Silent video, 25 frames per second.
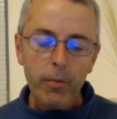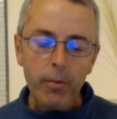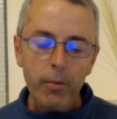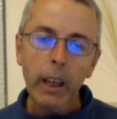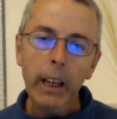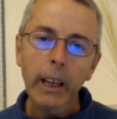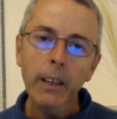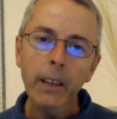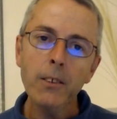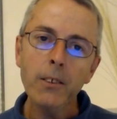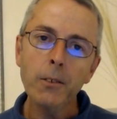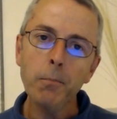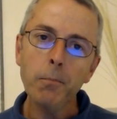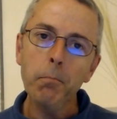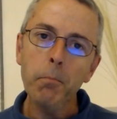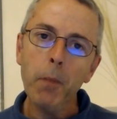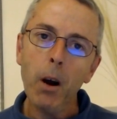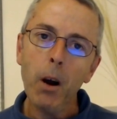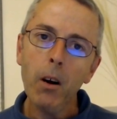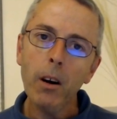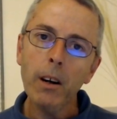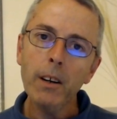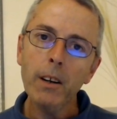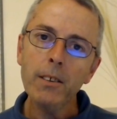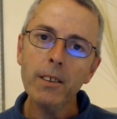is
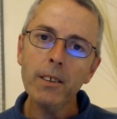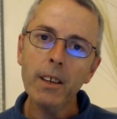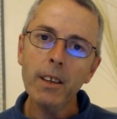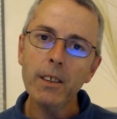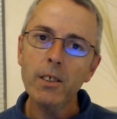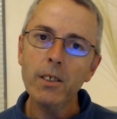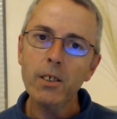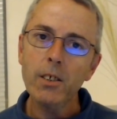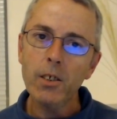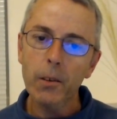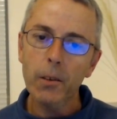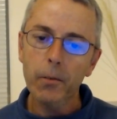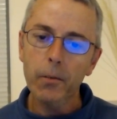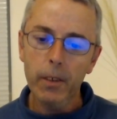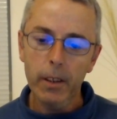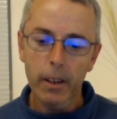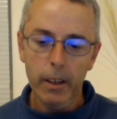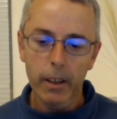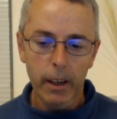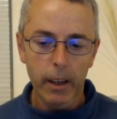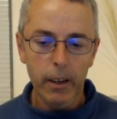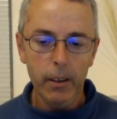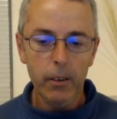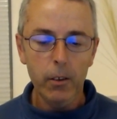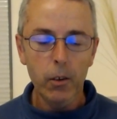Mars has
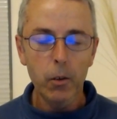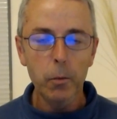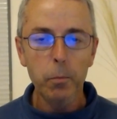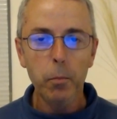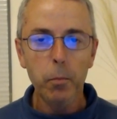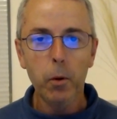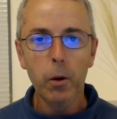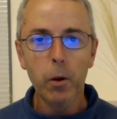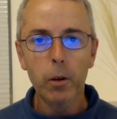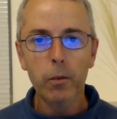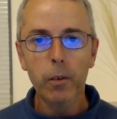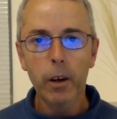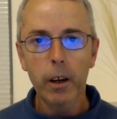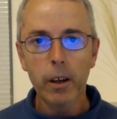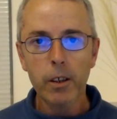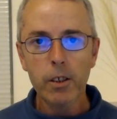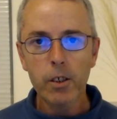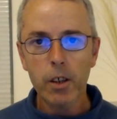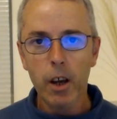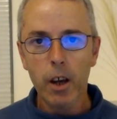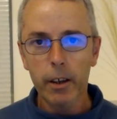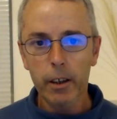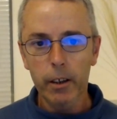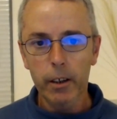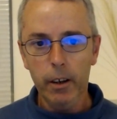shifted into Purva
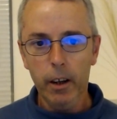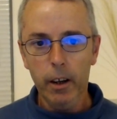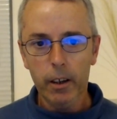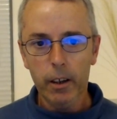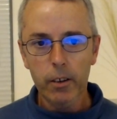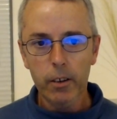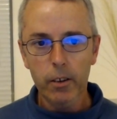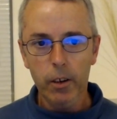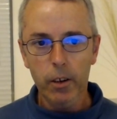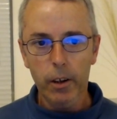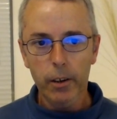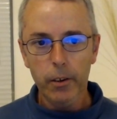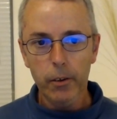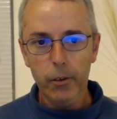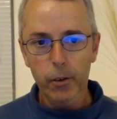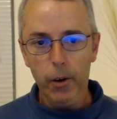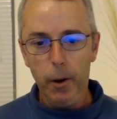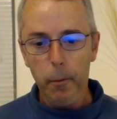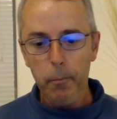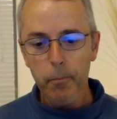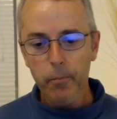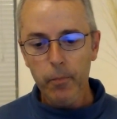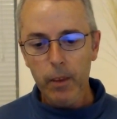Ashadha Nakshatra,